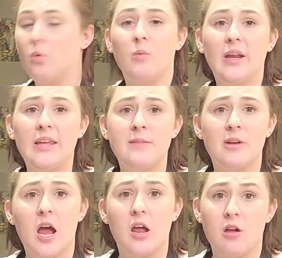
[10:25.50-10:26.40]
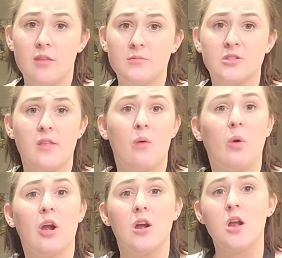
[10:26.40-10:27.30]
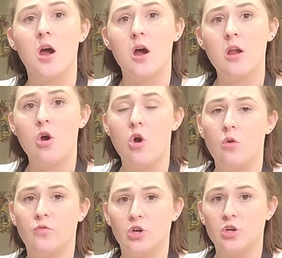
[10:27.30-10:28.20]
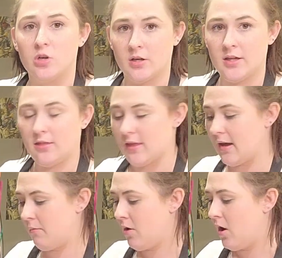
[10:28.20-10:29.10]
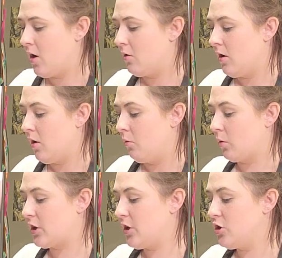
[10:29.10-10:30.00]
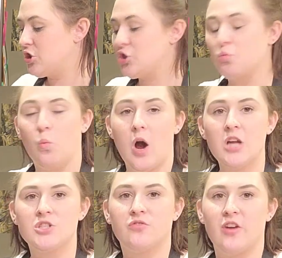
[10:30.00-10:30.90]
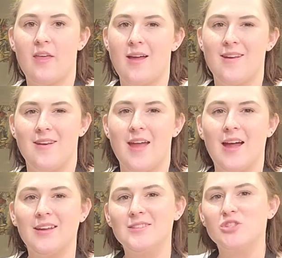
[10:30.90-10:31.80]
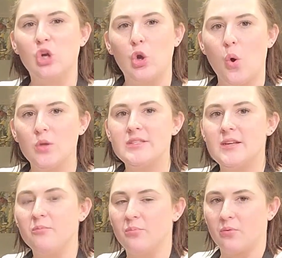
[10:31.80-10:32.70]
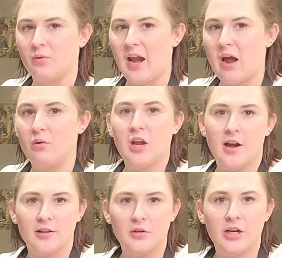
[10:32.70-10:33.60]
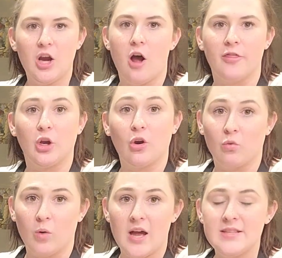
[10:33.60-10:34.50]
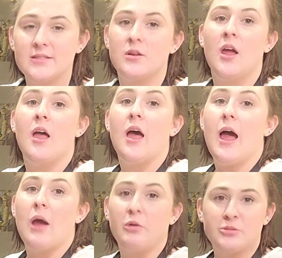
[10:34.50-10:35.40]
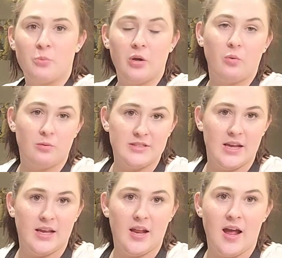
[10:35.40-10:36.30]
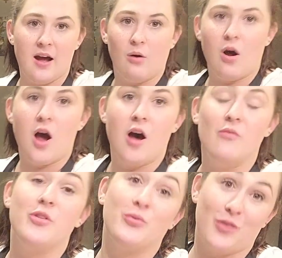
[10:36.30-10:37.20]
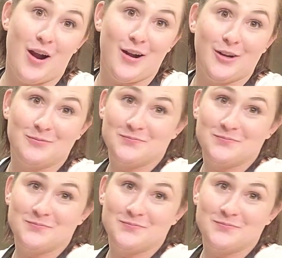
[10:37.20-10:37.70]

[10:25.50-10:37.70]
We wanna keep an eye on them so that we're not overcooking them. We're gonna just watch for that nice golden brown coloring on the crust, at which point we will take it out of the fryer.